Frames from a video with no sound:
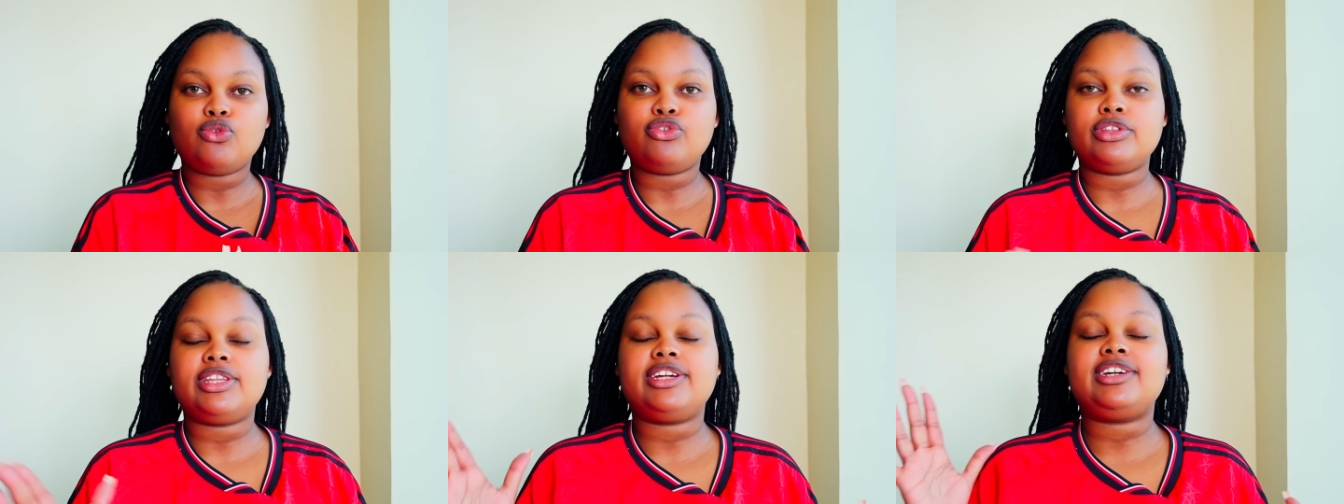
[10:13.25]

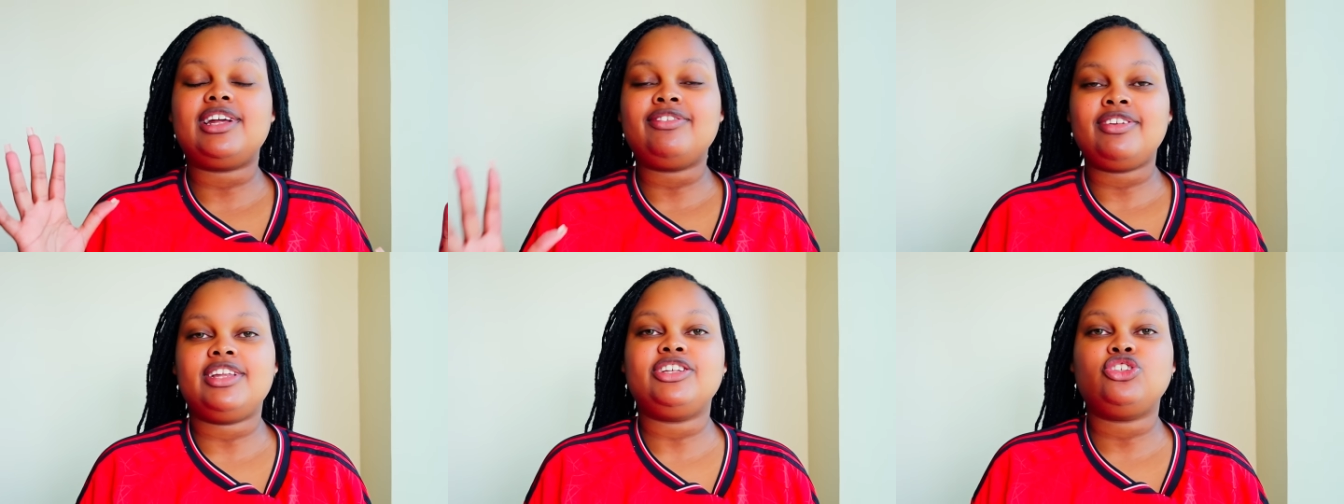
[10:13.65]
for the
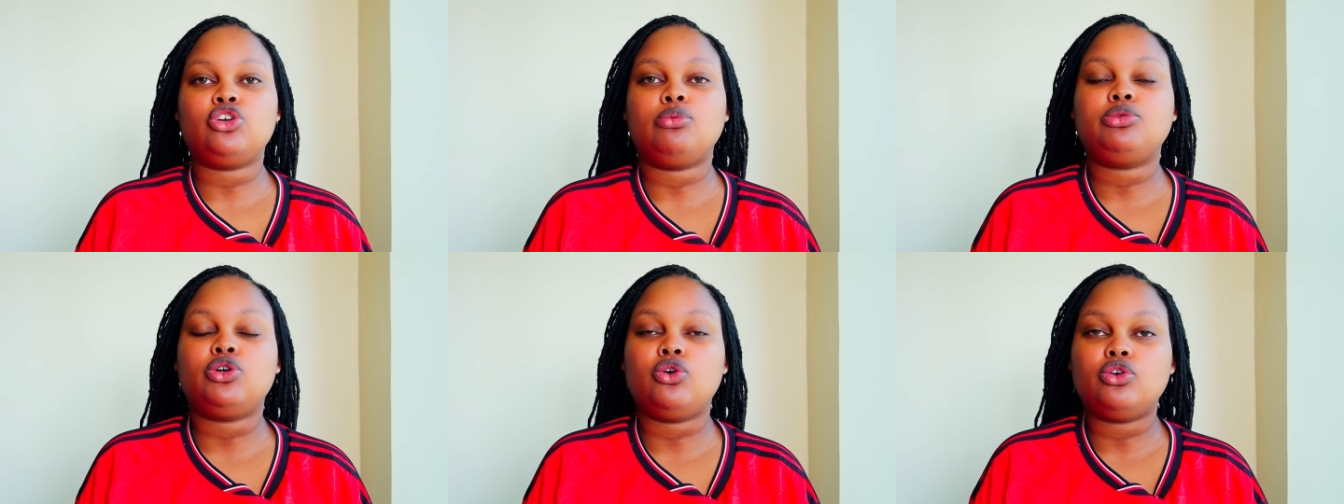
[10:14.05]
roughly
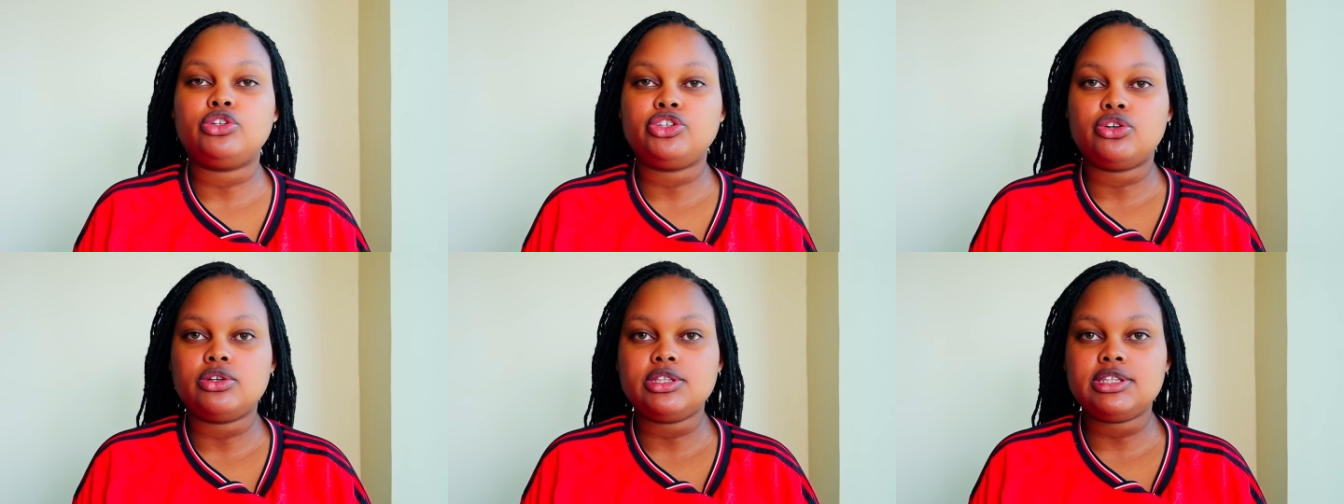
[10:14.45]
chopped
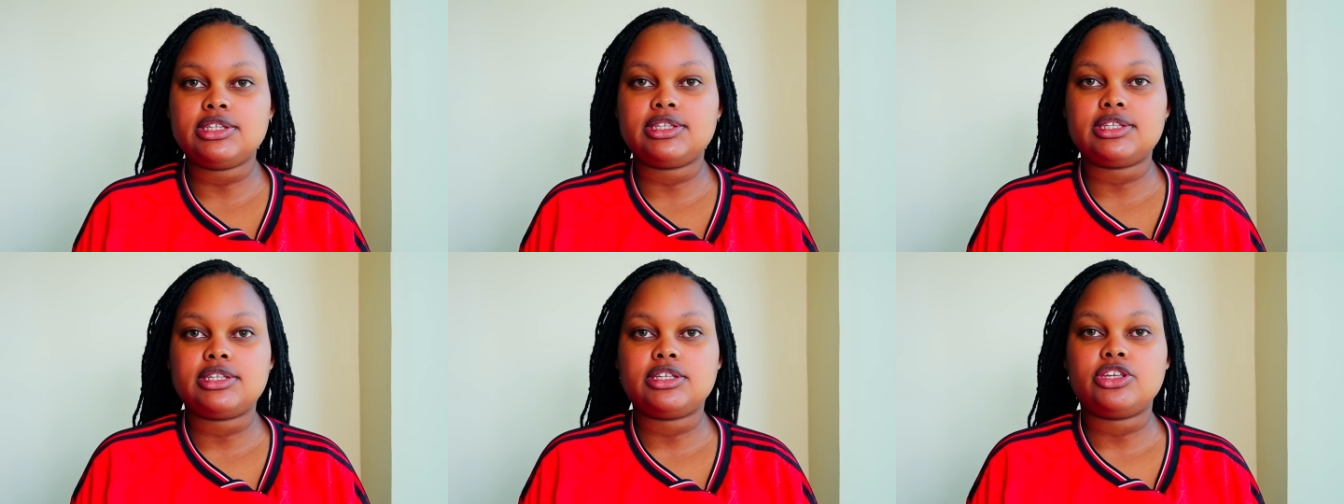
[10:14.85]

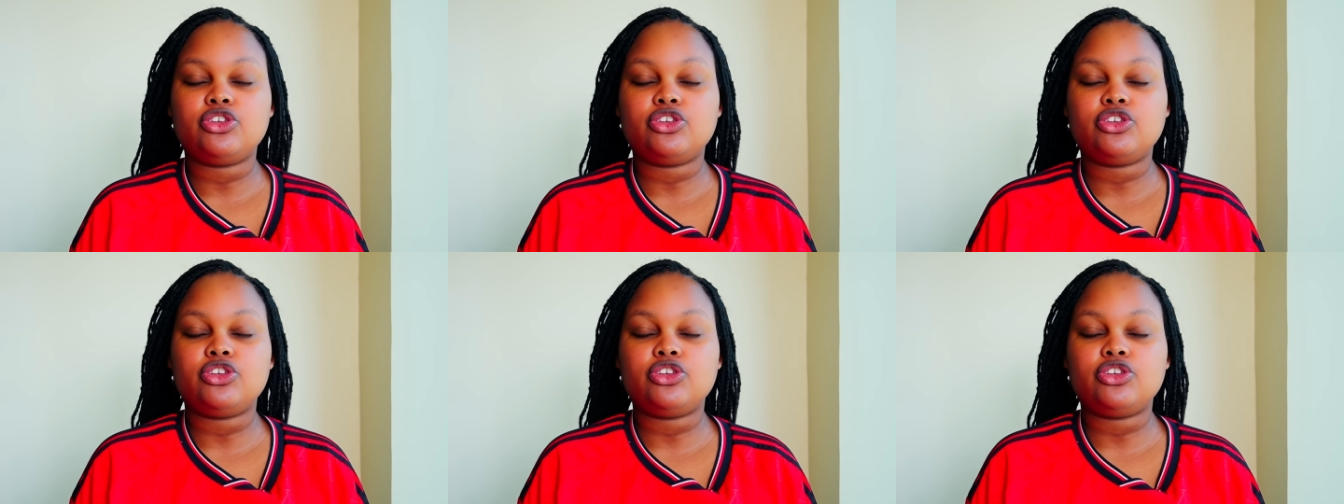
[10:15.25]
onions,